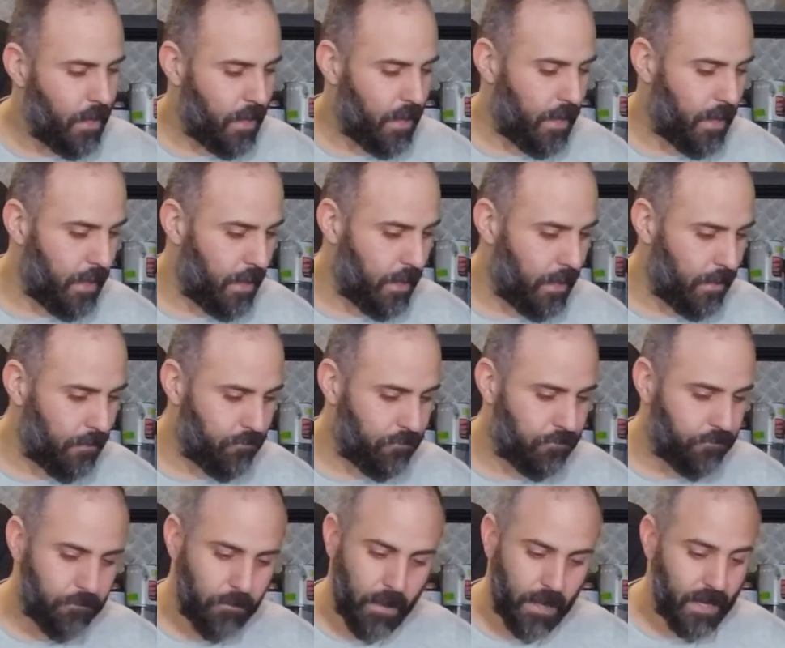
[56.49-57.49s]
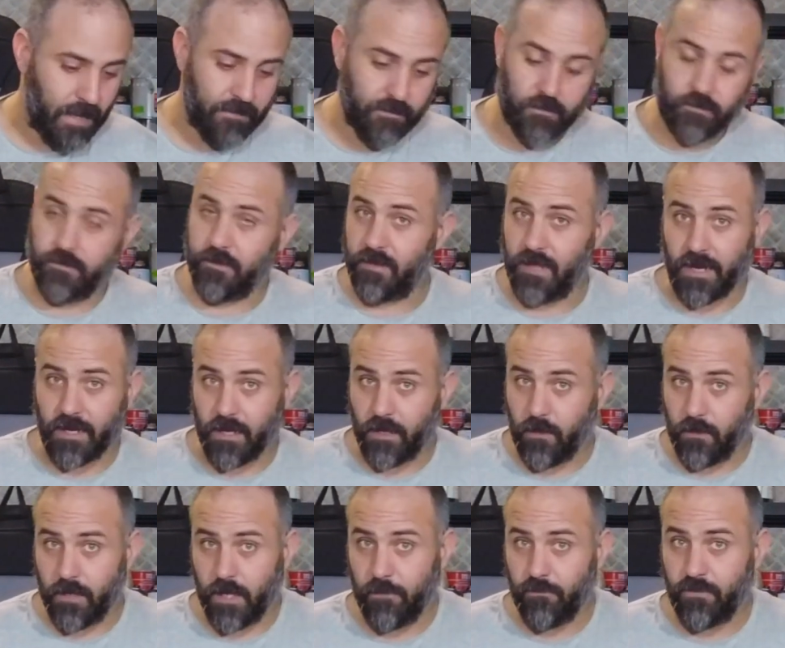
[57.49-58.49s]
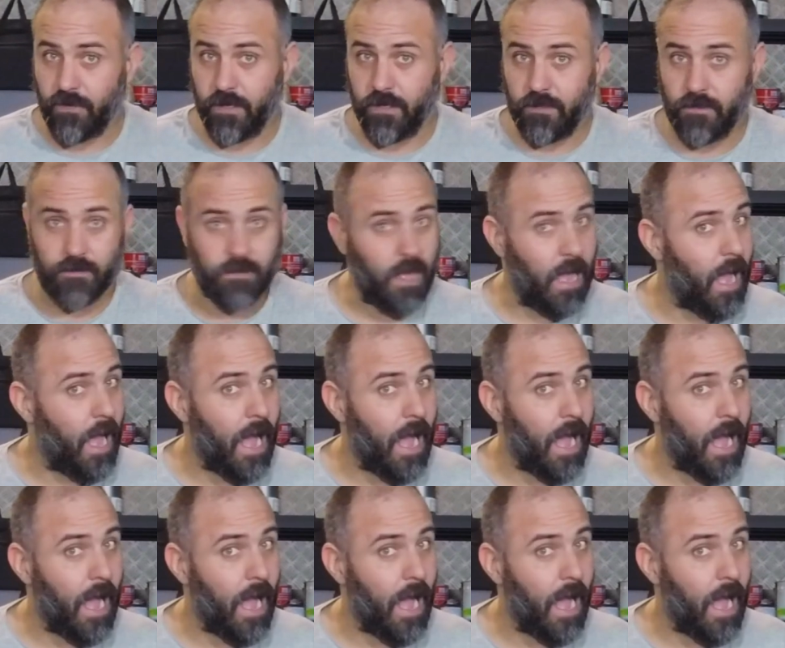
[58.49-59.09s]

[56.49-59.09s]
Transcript: I guess there's a technical name for this.